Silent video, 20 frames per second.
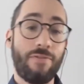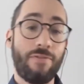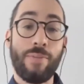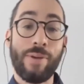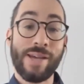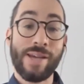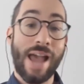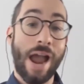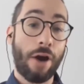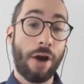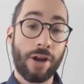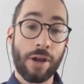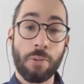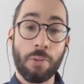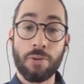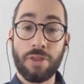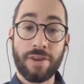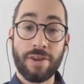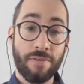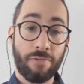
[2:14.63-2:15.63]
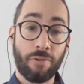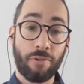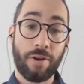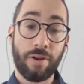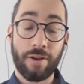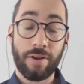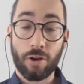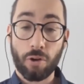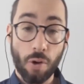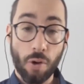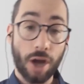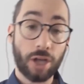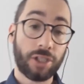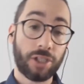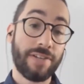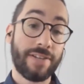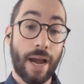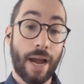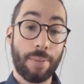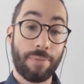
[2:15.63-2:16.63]
familiarity with different
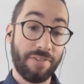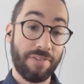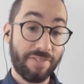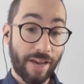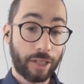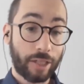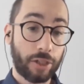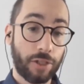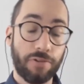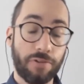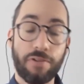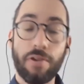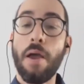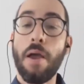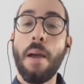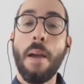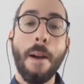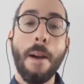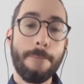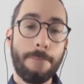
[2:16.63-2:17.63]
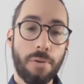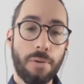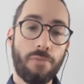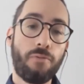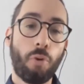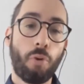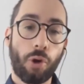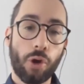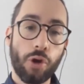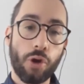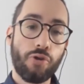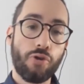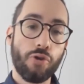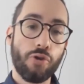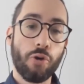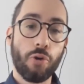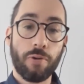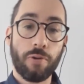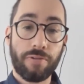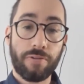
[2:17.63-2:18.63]
question types and sections before you
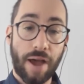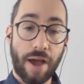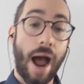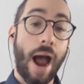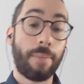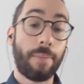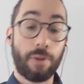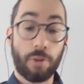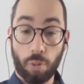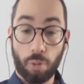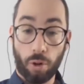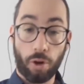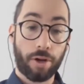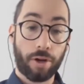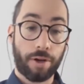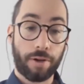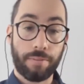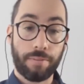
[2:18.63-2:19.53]
do timed work.